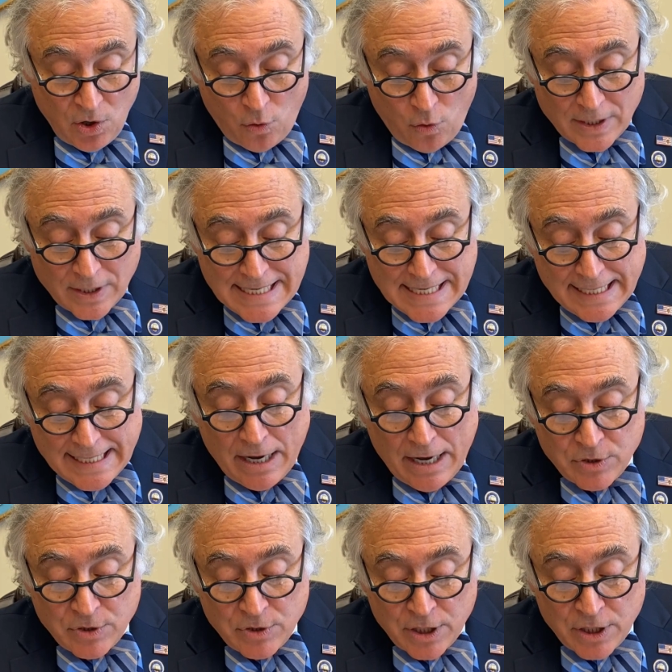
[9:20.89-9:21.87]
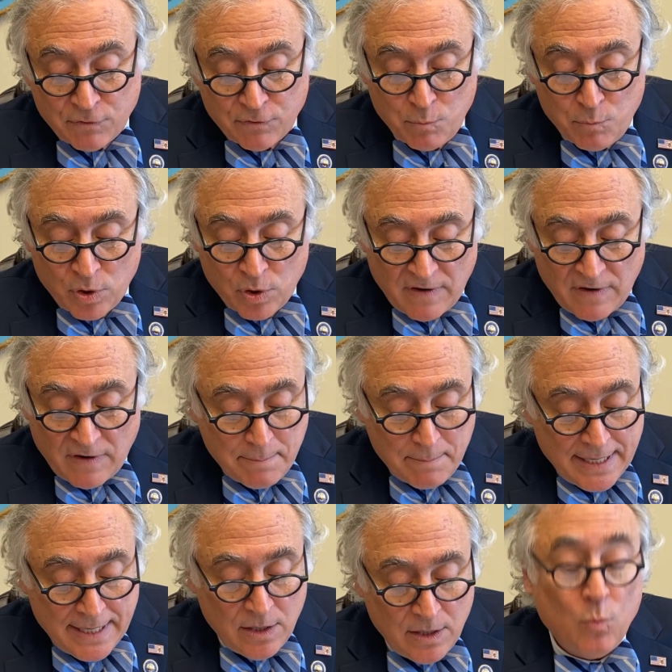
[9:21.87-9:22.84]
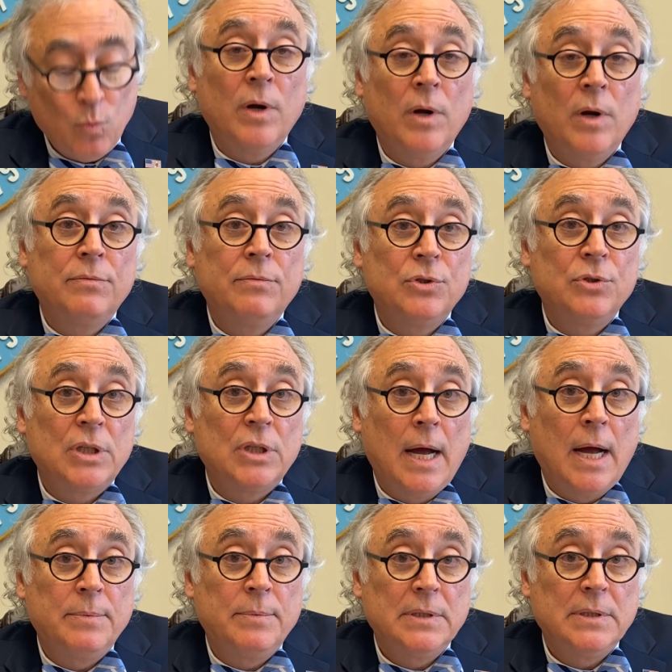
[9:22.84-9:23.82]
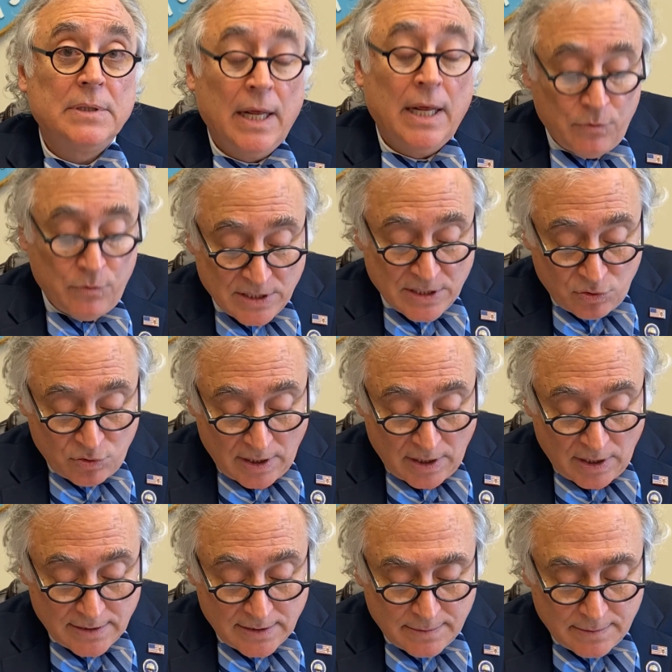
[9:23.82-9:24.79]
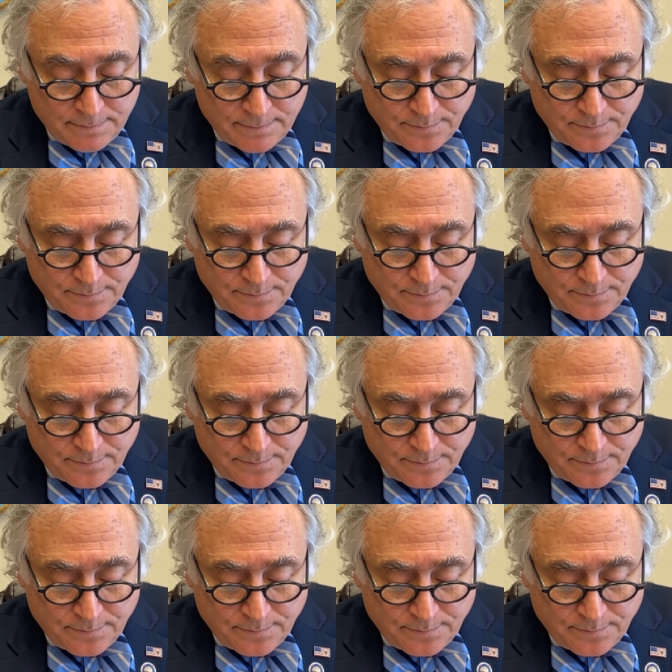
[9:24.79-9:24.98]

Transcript: or a takeout dinner from one of our many wonderful shops and restaurants.